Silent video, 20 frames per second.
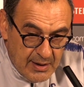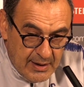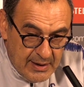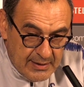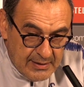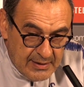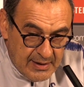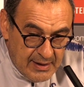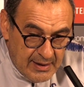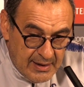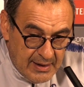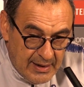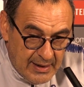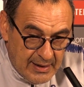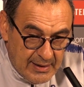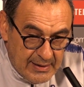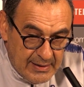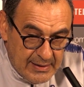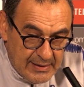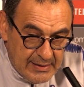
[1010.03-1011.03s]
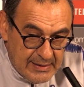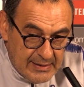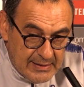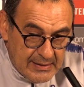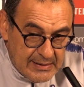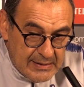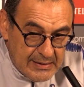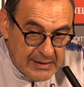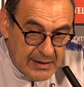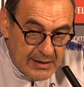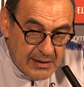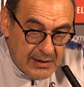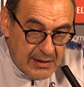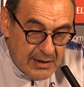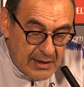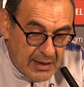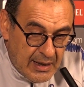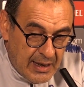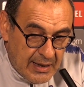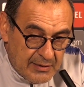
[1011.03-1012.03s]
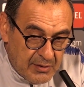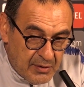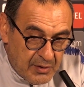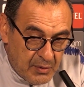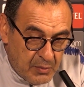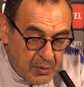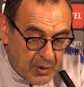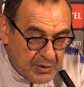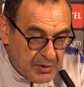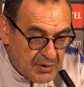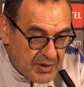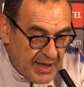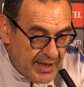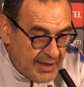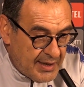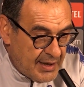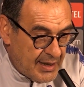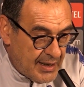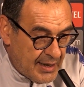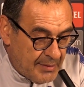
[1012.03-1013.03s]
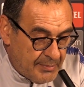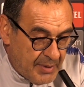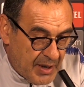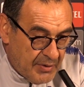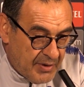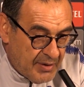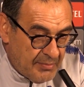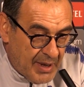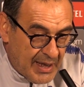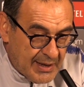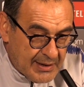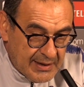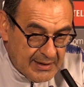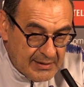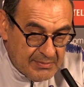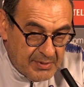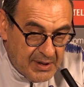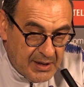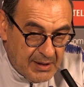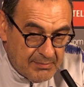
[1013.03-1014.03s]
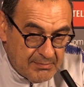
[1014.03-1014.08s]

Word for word: And uh, I don't know what to say about the market,